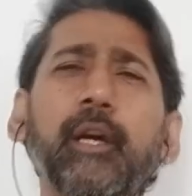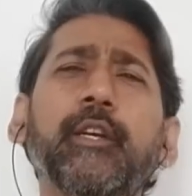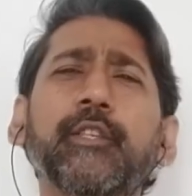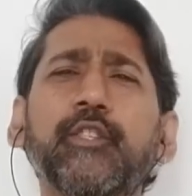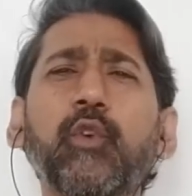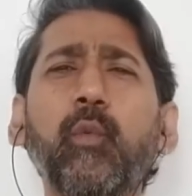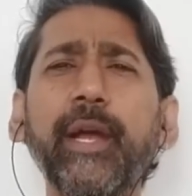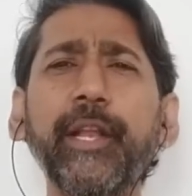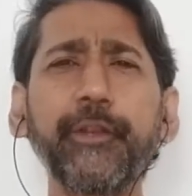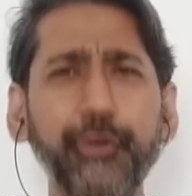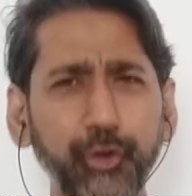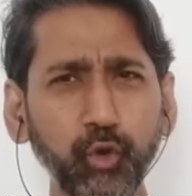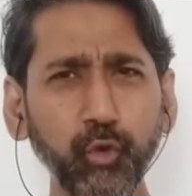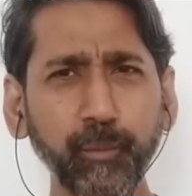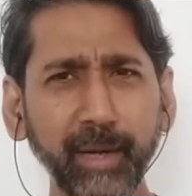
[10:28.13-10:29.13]
So when
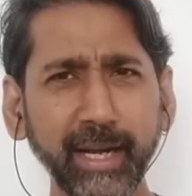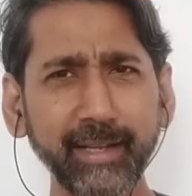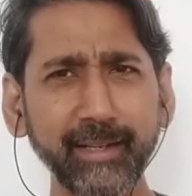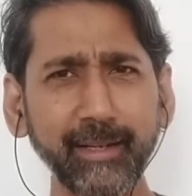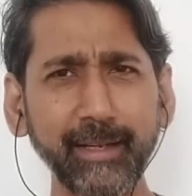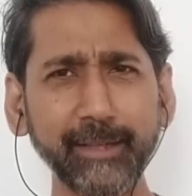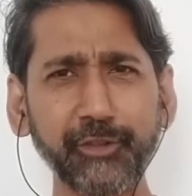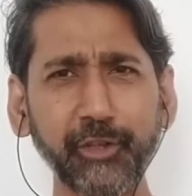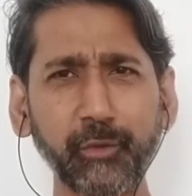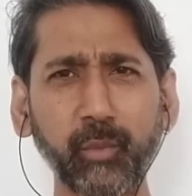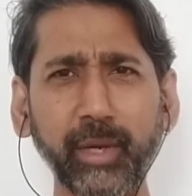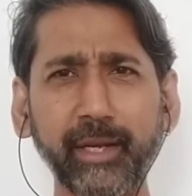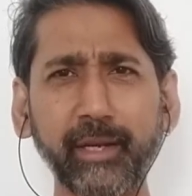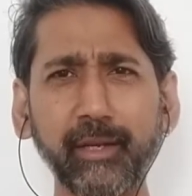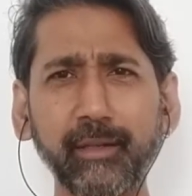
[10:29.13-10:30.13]
you buy an electric
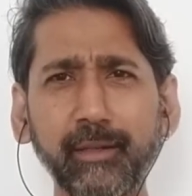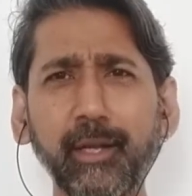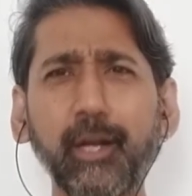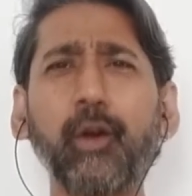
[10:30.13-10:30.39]
vehicle,